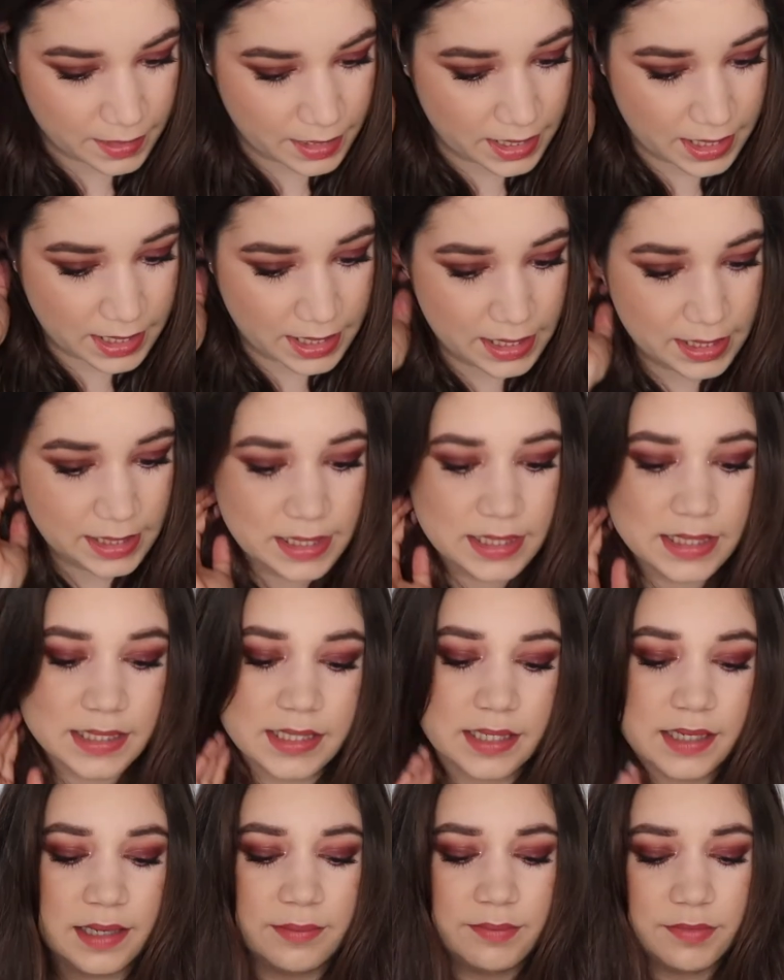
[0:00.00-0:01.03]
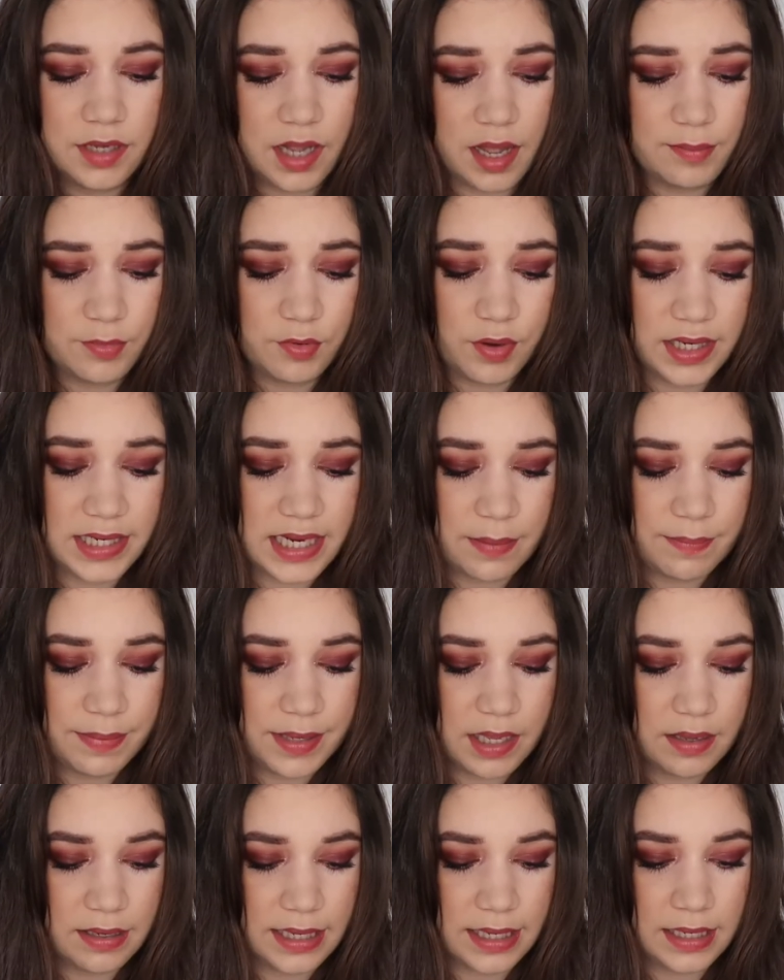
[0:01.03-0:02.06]
And I'm quite
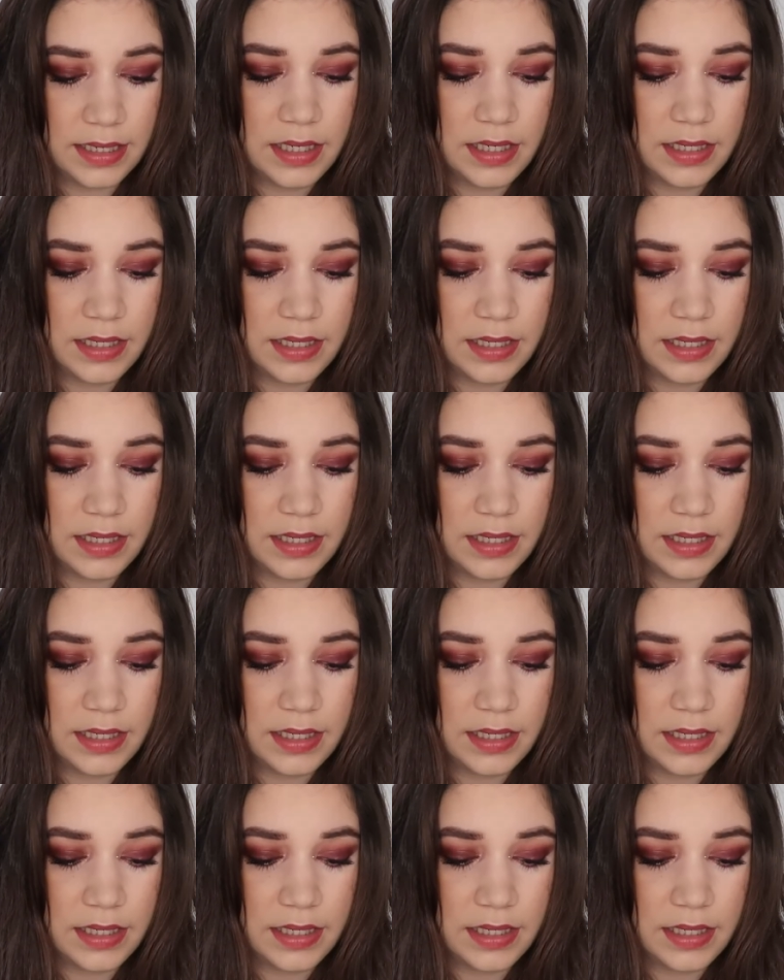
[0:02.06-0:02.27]
happy again.